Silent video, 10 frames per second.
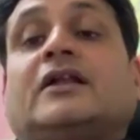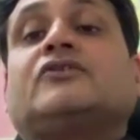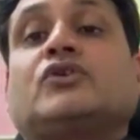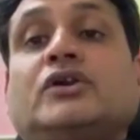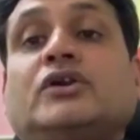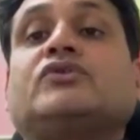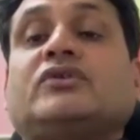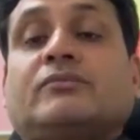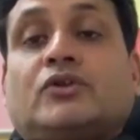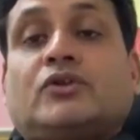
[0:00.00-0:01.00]
That also
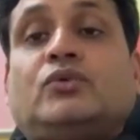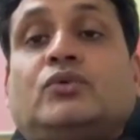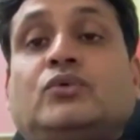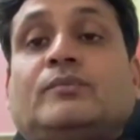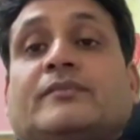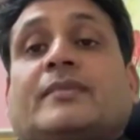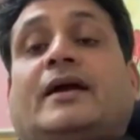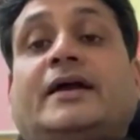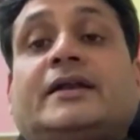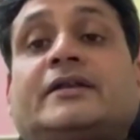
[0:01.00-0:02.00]
give you some clue.
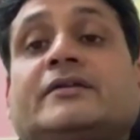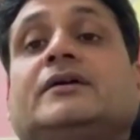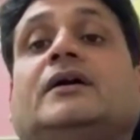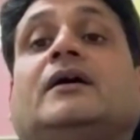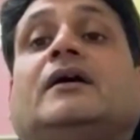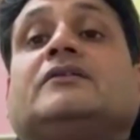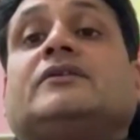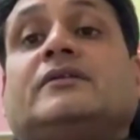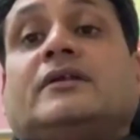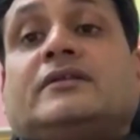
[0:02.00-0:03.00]
And
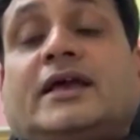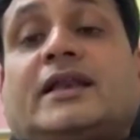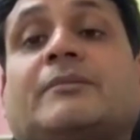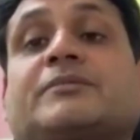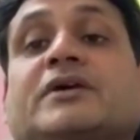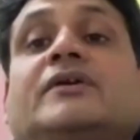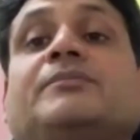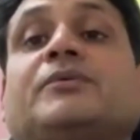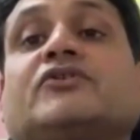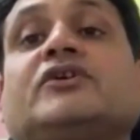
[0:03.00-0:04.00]
So then after
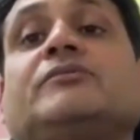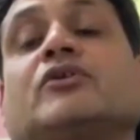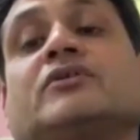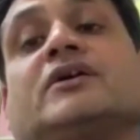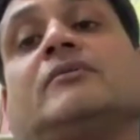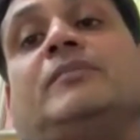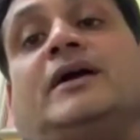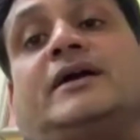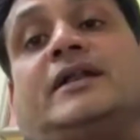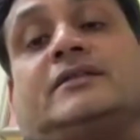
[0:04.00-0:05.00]
we proceed for the
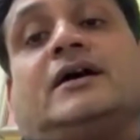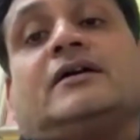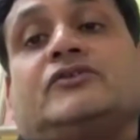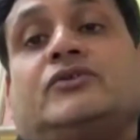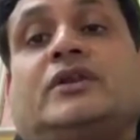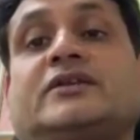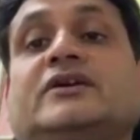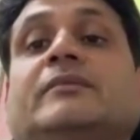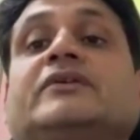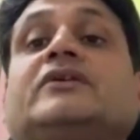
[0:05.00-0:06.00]
some blood and the urine
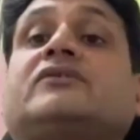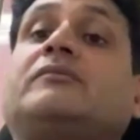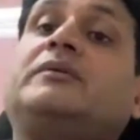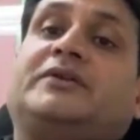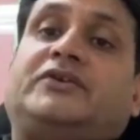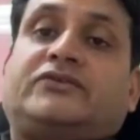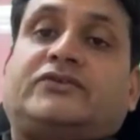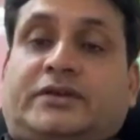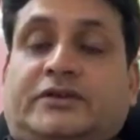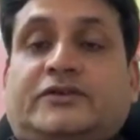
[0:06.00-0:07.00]
examination, some
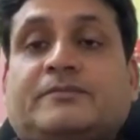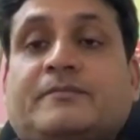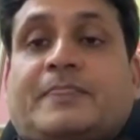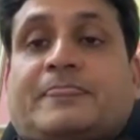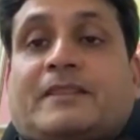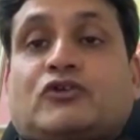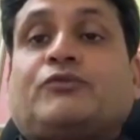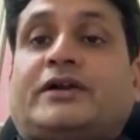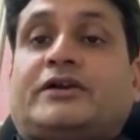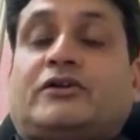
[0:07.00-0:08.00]
imaging studies
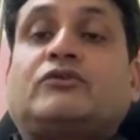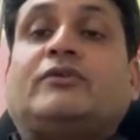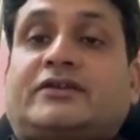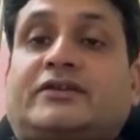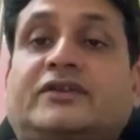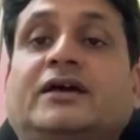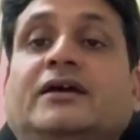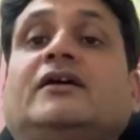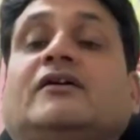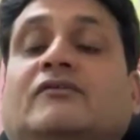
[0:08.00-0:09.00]
to find out what is
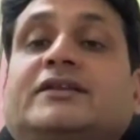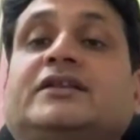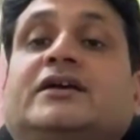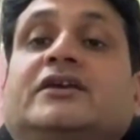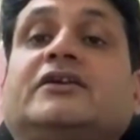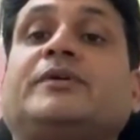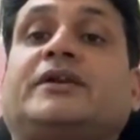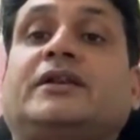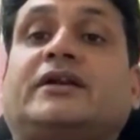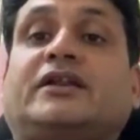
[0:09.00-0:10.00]
the why does this
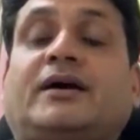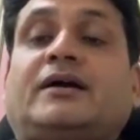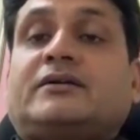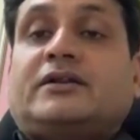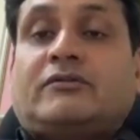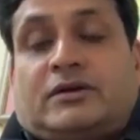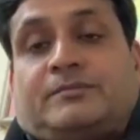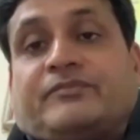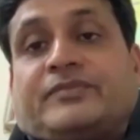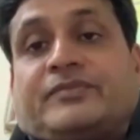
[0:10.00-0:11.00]
pedal edema
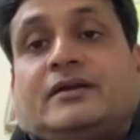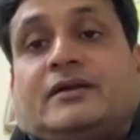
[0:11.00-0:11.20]
develop.